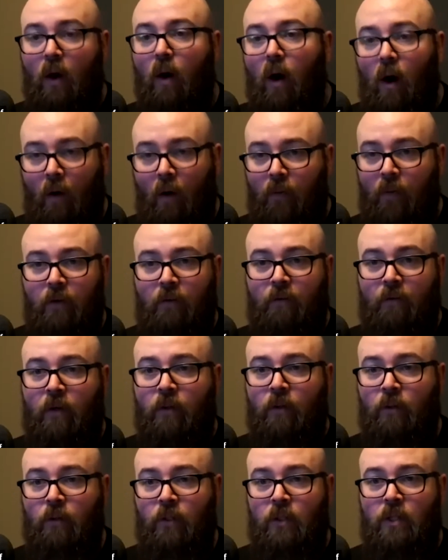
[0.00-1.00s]
on their
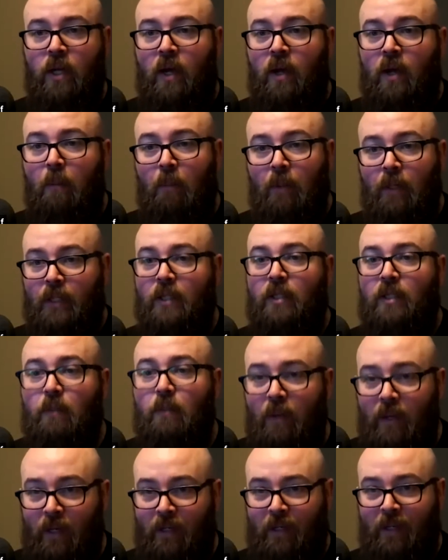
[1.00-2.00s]
phones
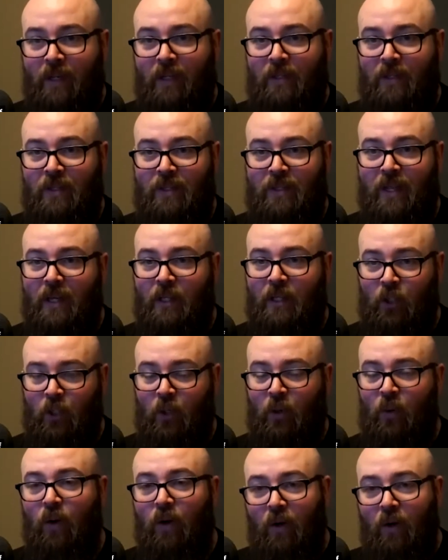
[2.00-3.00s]
participate in the
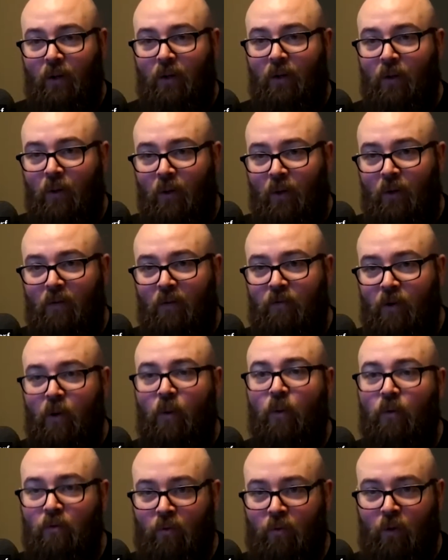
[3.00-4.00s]
slideshow or
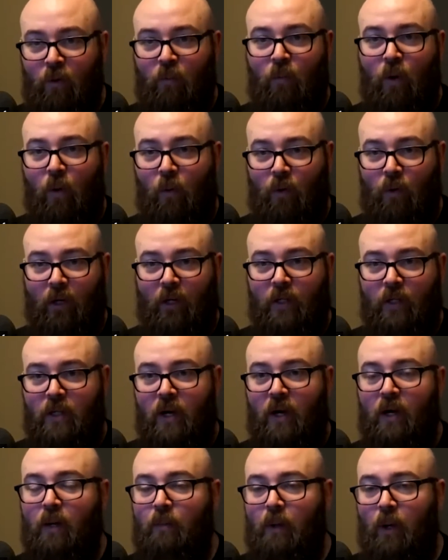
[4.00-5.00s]
vote for what we're going to
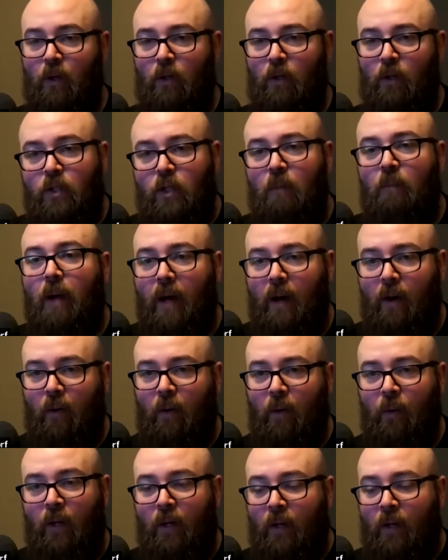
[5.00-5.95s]
talk about or somehow